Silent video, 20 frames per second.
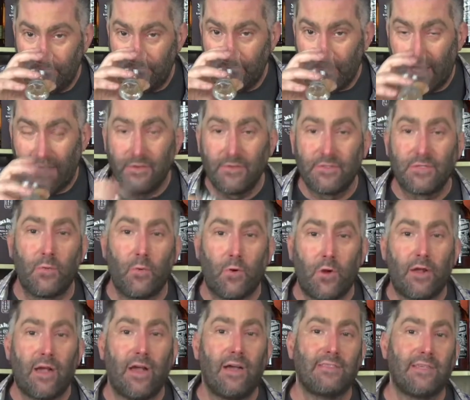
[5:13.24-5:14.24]
I used to
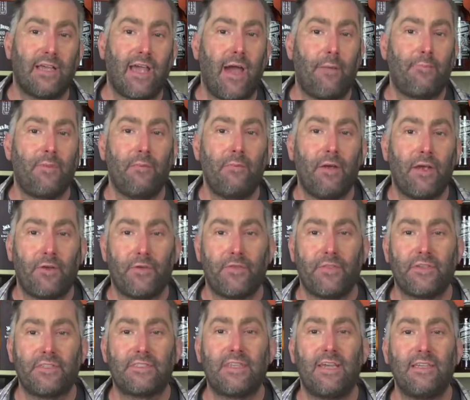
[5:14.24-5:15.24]
work as a cabinet maker in
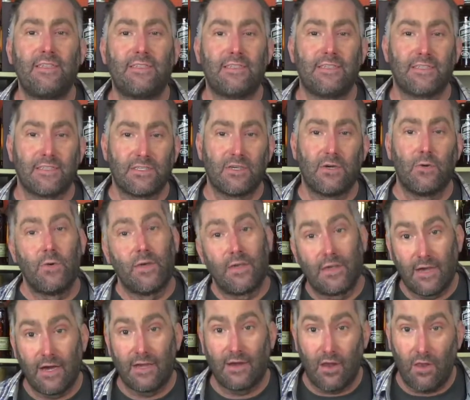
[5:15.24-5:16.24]
the States, and so we
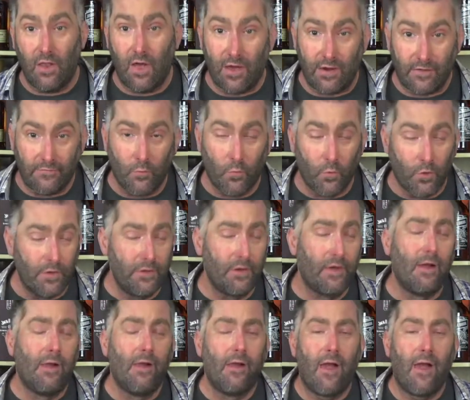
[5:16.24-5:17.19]
cut a lot of wood,